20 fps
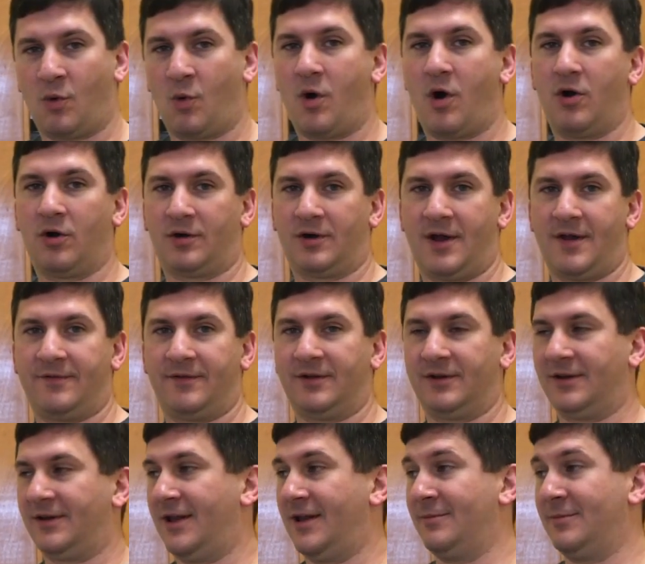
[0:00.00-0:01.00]
a wall graphic
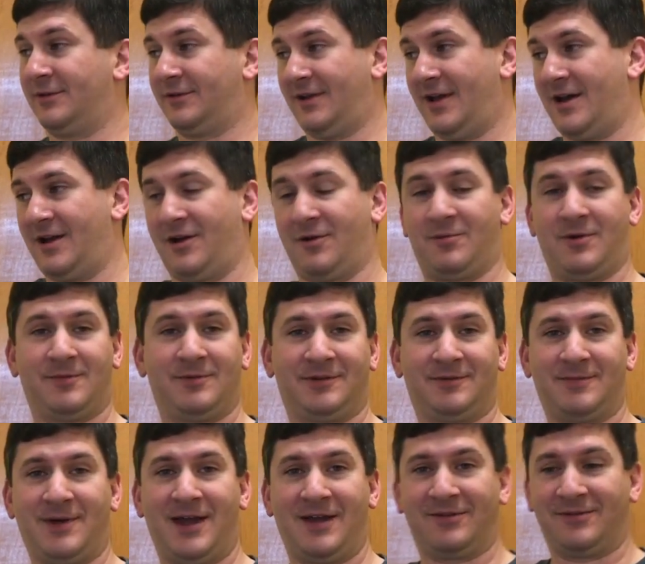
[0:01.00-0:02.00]
today beside our women's
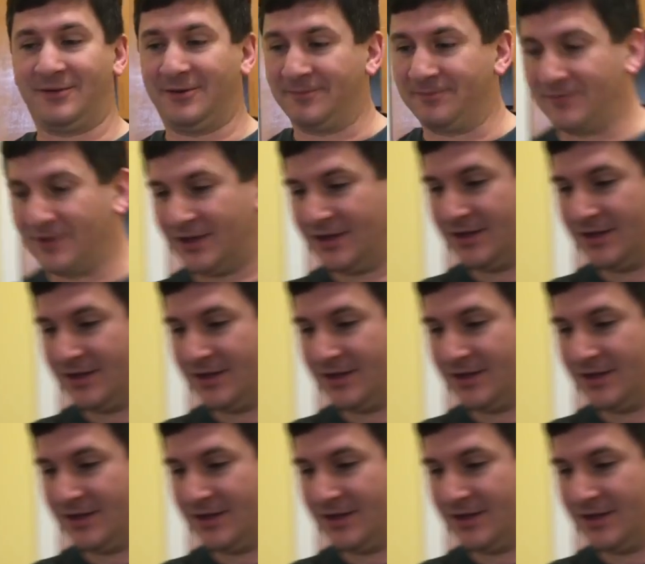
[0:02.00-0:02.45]
bathroom.